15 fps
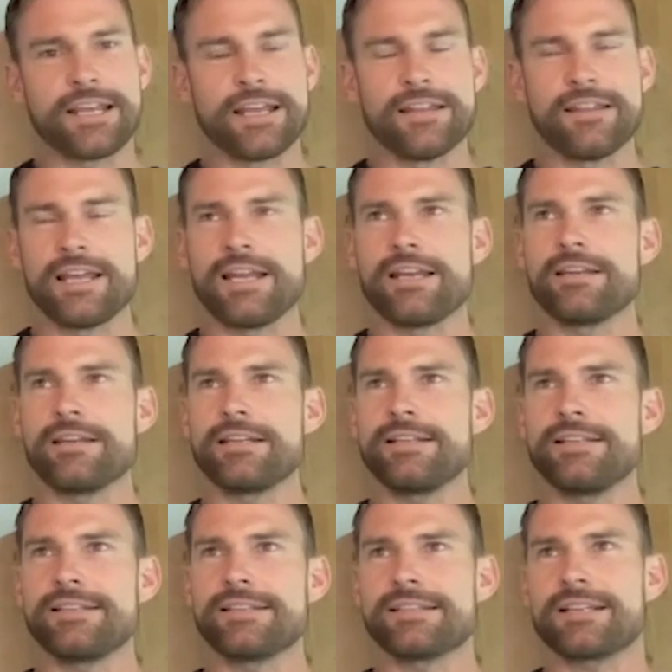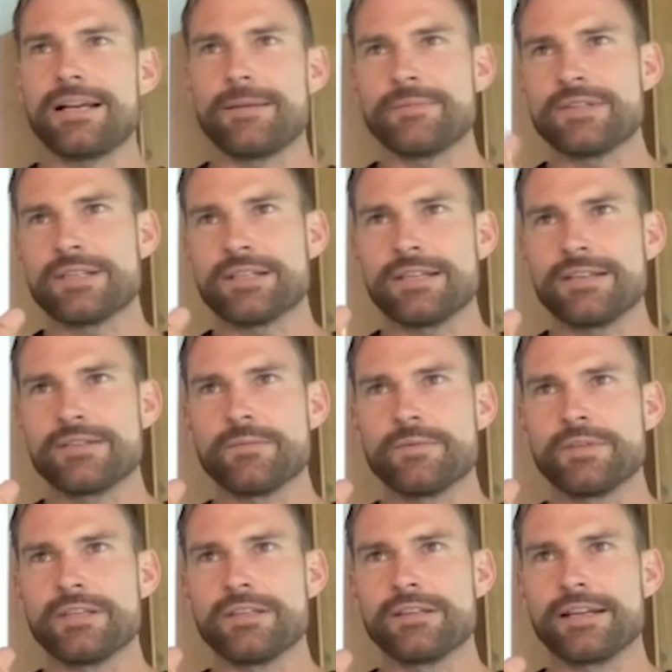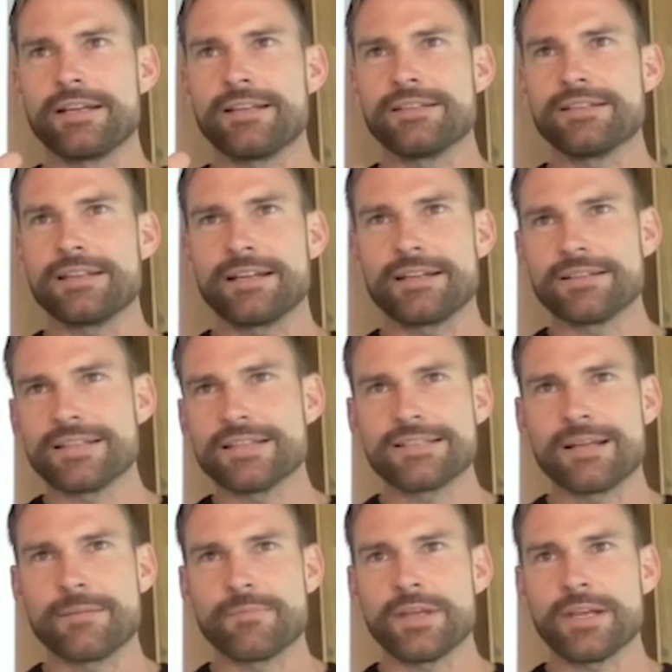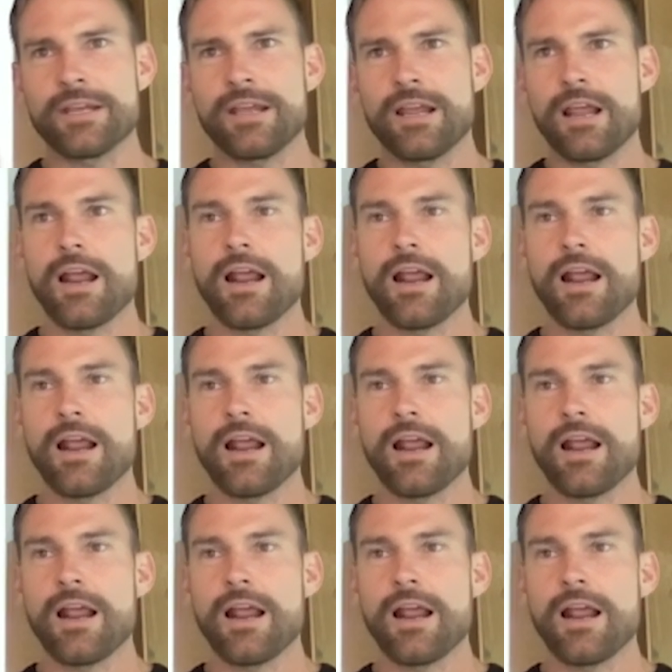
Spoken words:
and then he comes and gives me like, he's like, says something.